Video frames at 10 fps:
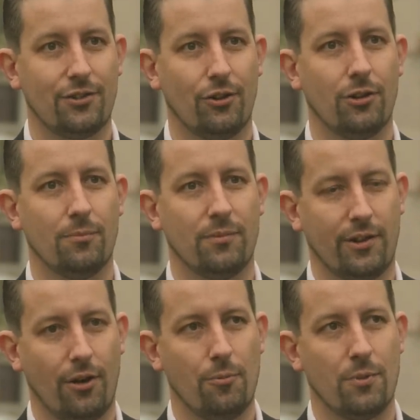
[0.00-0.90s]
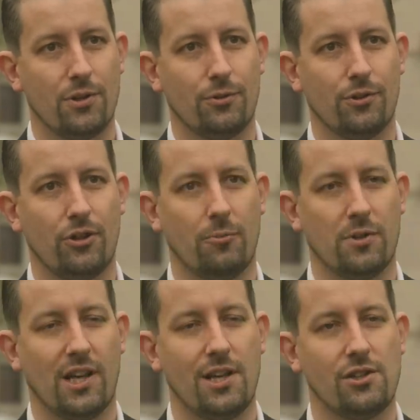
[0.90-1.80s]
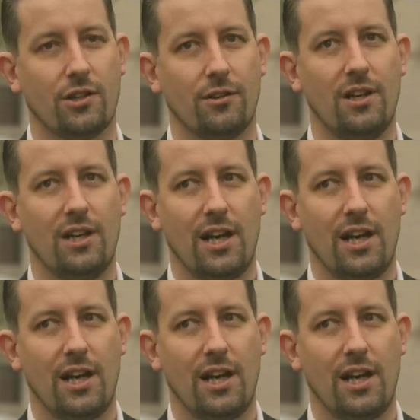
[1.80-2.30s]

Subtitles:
terms and open to interpretation,